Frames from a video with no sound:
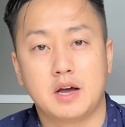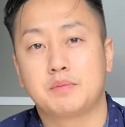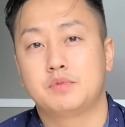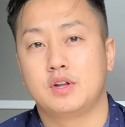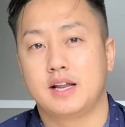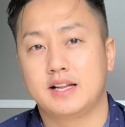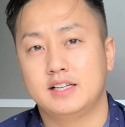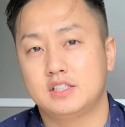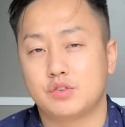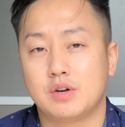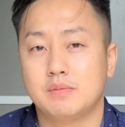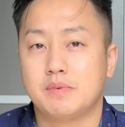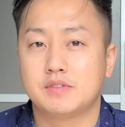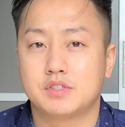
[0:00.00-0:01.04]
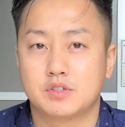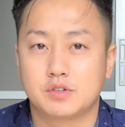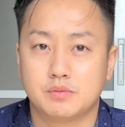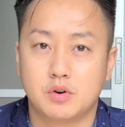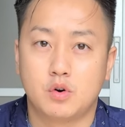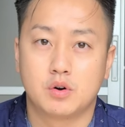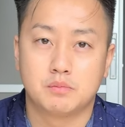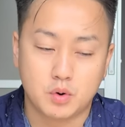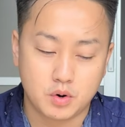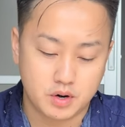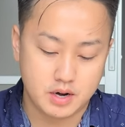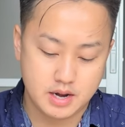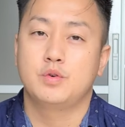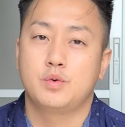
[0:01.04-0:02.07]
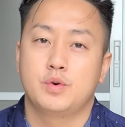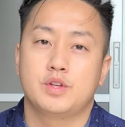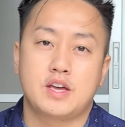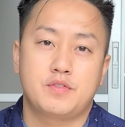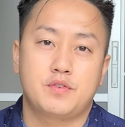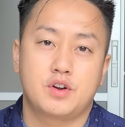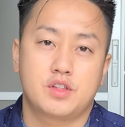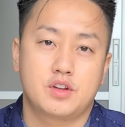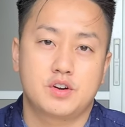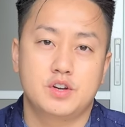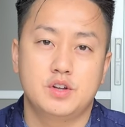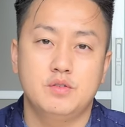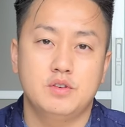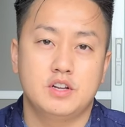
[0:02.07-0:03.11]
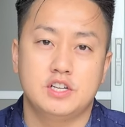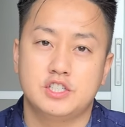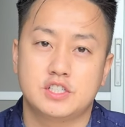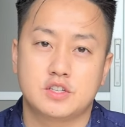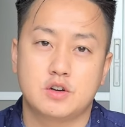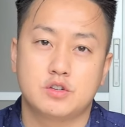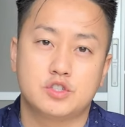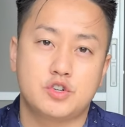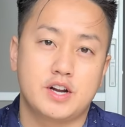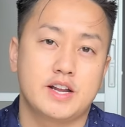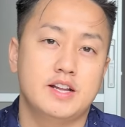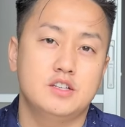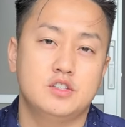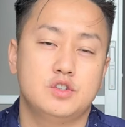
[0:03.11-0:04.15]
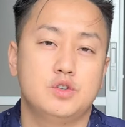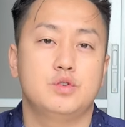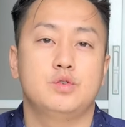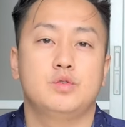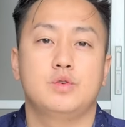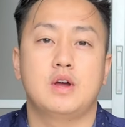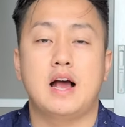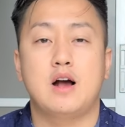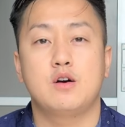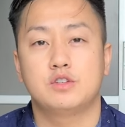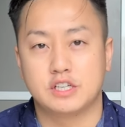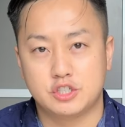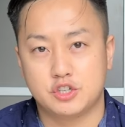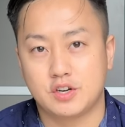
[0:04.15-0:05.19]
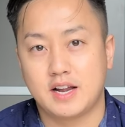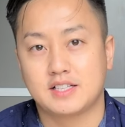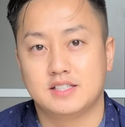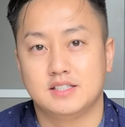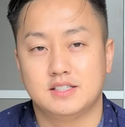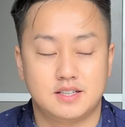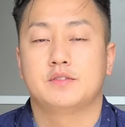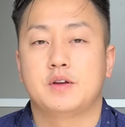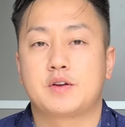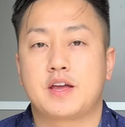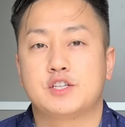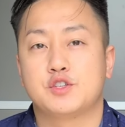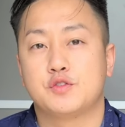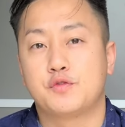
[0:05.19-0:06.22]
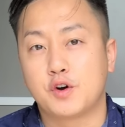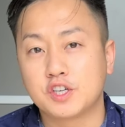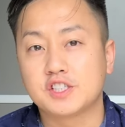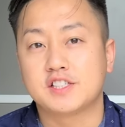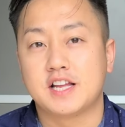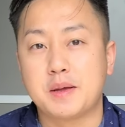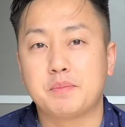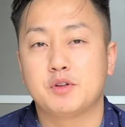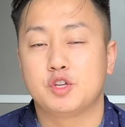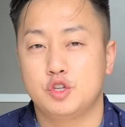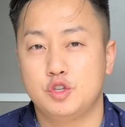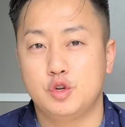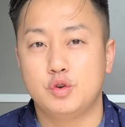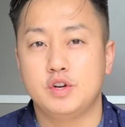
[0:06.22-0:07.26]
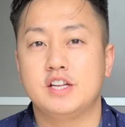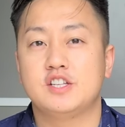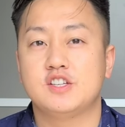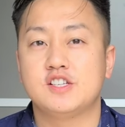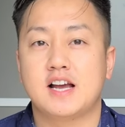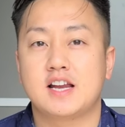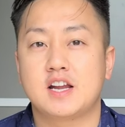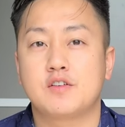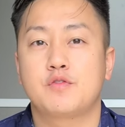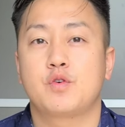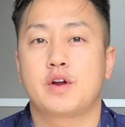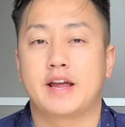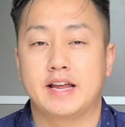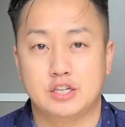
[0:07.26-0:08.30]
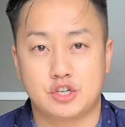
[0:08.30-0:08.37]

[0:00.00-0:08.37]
up to at least three months or, or more. Without further ado, let's just go straight into how to get your license. Okay, so first step, you do need to sign up for a